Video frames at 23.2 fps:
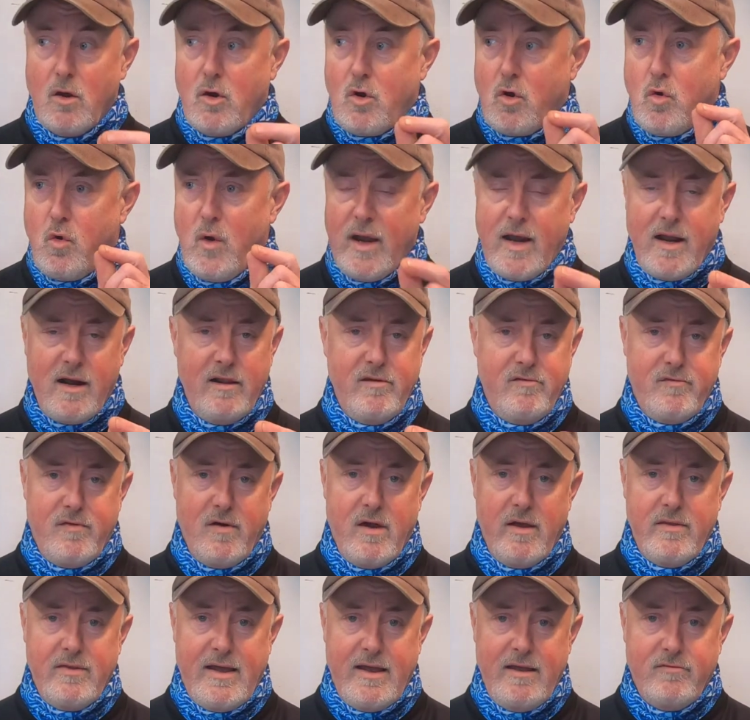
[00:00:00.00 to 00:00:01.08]
Quickly
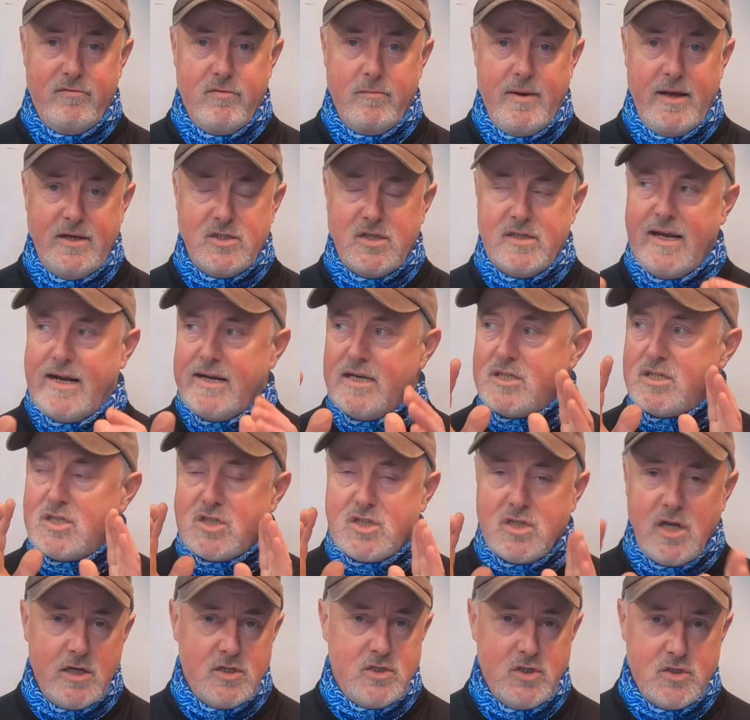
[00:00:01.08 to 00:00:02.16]
find that information. That is
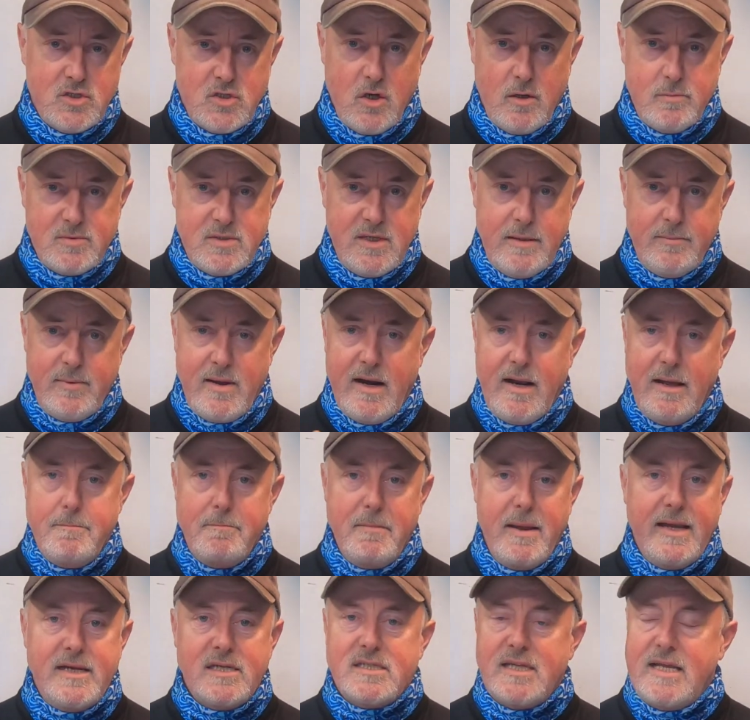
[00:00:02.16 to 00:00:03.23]
such a top tip and it
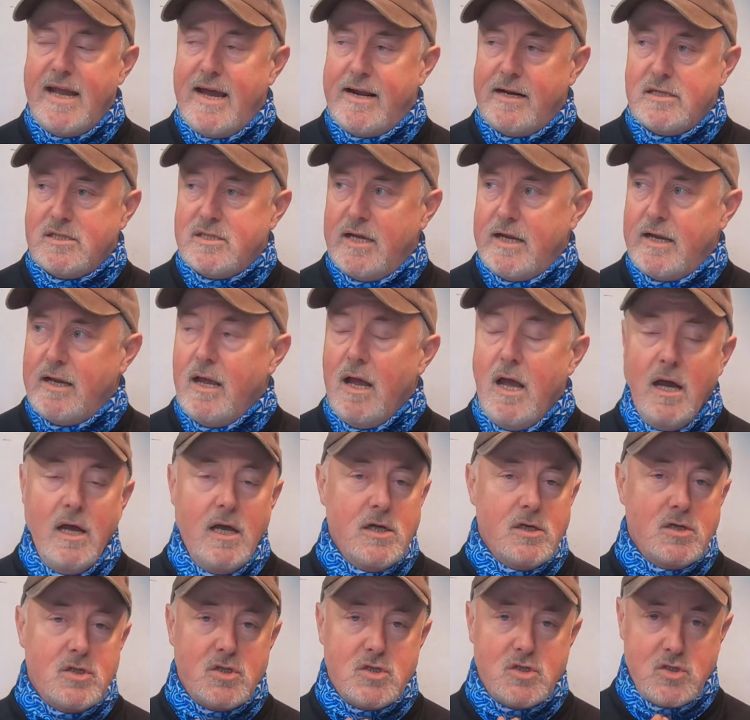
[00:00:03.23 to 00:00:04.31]
makes the editing
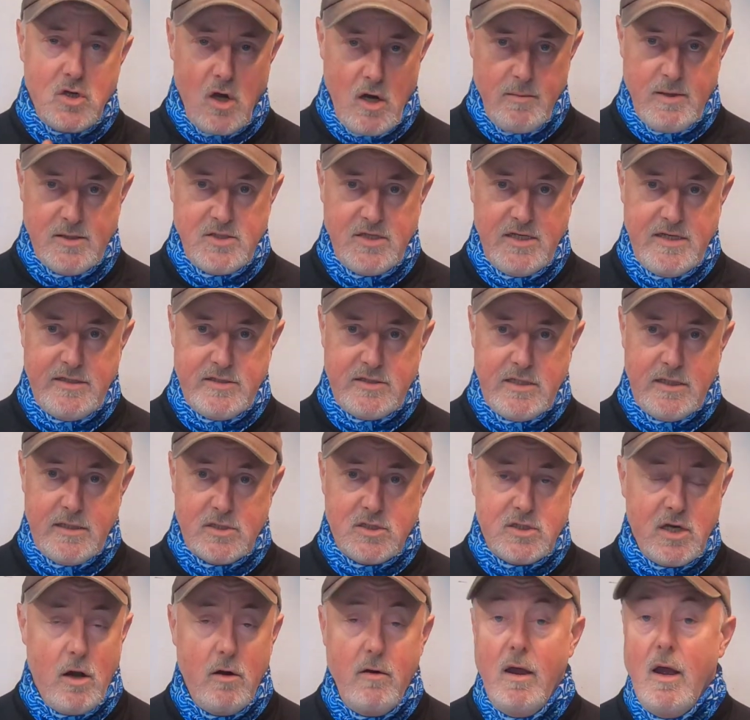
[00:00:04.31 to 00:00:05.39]
so much easier.
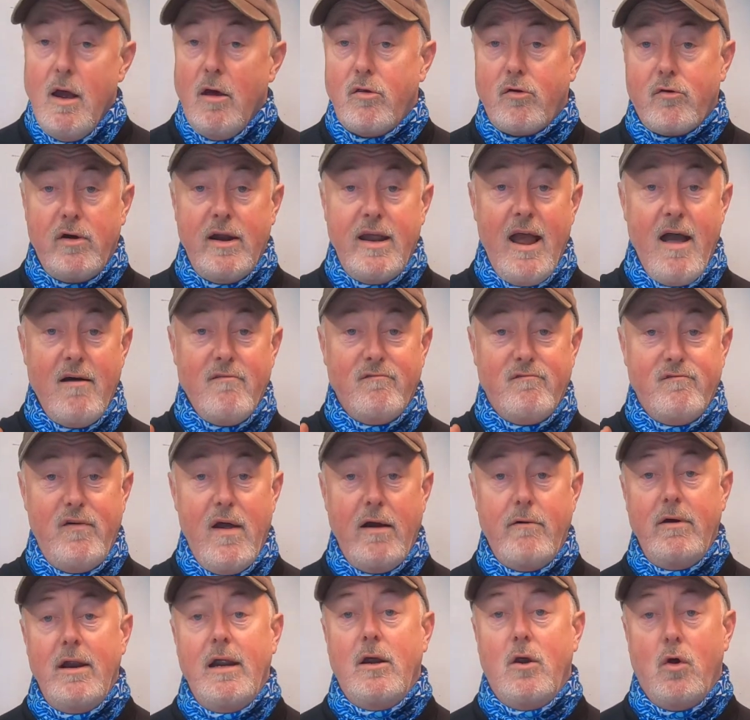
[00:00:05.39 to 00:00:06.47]
So 3
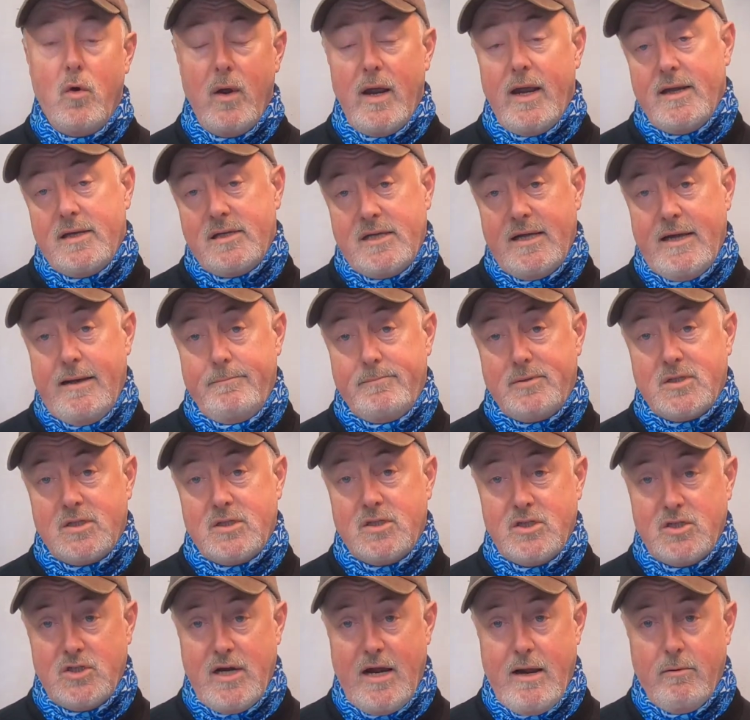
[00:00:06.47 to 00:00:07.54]
very quick tips
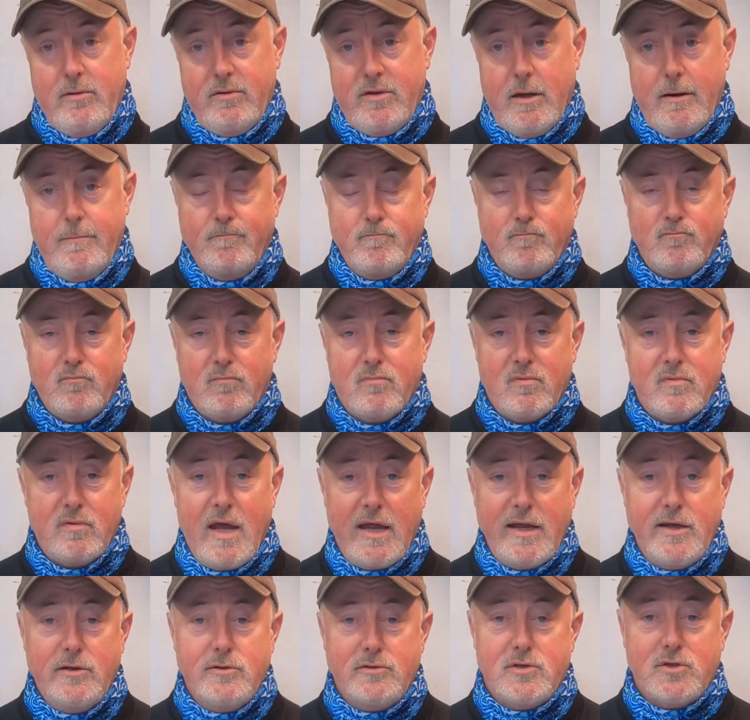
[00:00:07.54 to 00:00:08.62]
to share with you.
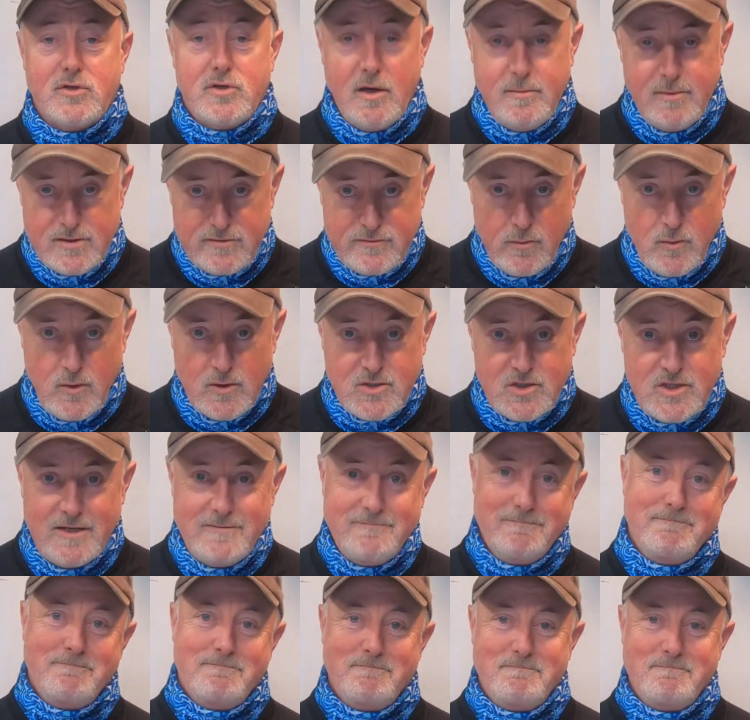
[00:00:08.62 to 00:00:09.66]
Thank you so much for watching.